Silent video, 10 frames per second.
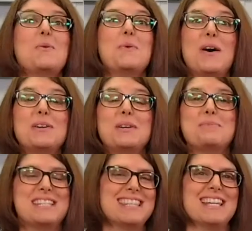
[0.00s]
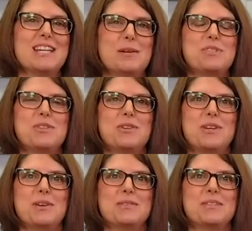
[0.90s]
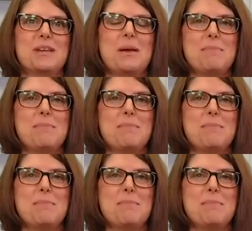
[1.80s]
Welcome to Think Up Studios.